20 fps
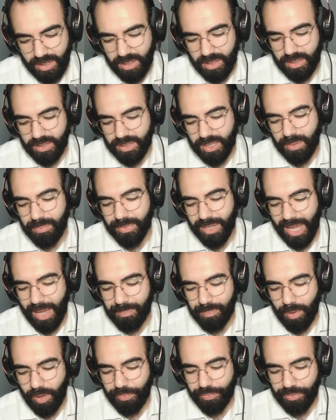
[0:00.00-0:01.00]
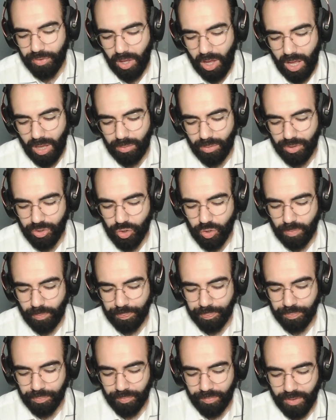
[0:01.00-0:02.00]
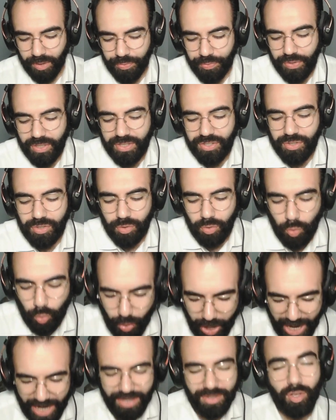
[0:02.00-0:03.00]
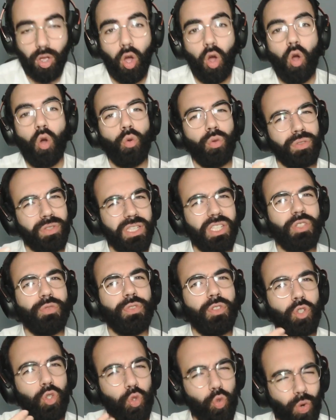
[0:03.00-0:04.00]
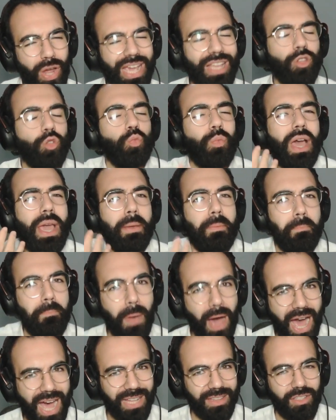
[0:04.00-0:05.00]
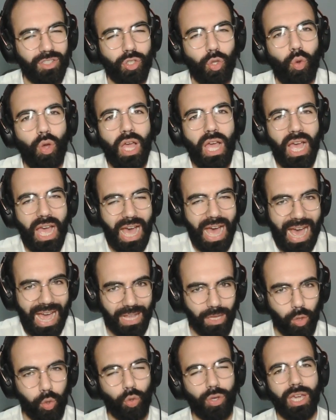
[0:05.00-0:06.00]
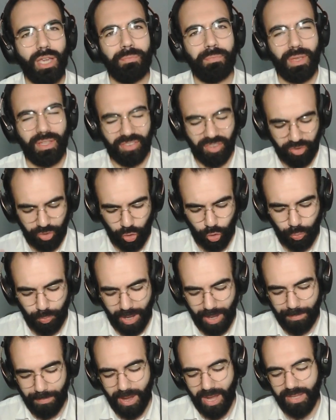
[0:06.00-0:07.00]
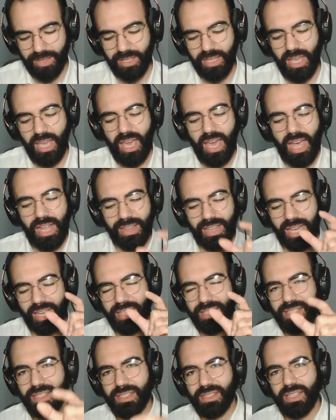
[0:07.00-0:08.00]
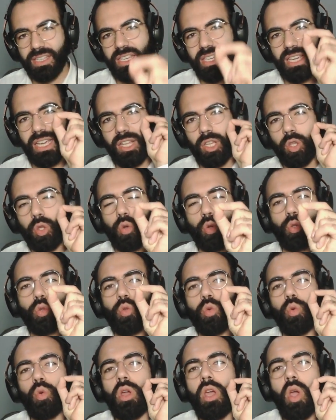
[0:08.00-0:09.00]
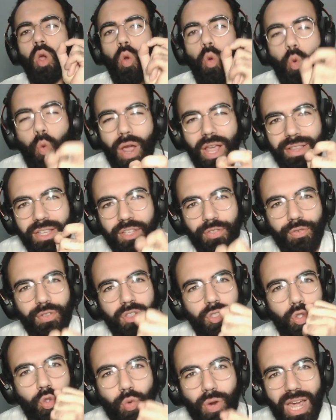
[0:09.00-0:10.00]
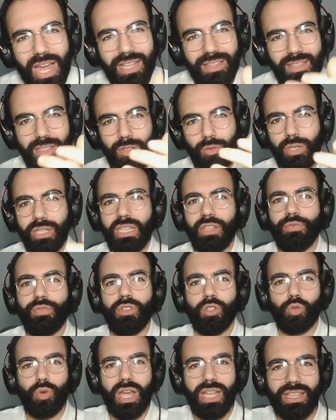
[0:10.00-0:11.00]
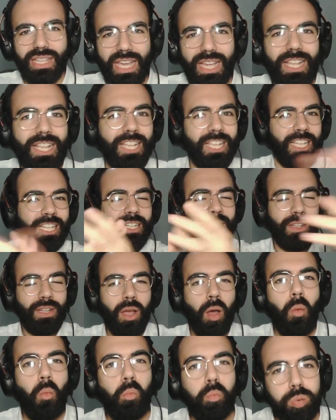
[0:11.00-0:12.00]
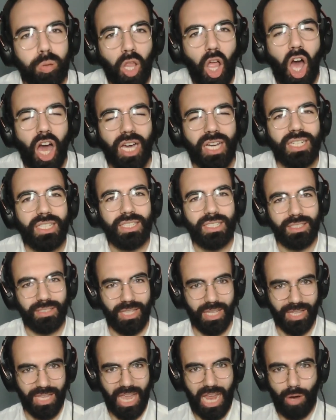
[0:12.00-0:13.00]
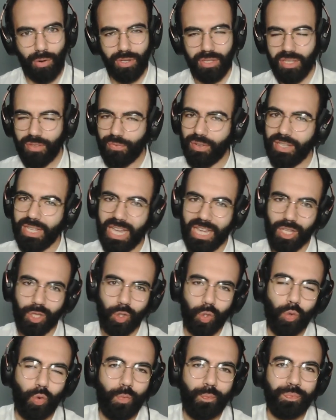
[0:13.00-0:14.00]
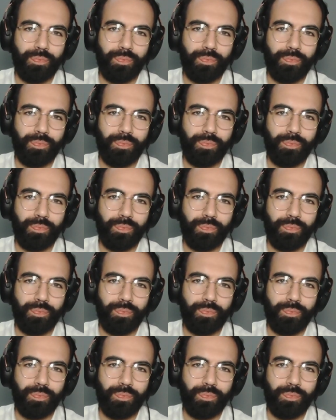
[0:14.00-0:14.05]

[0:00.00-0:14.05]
some type of knowledge fits right. Oh, this feels right to my body. So I look, I pay attention to my body, and I see and look to when it feels right. And when it feels right, I block the narrative and I do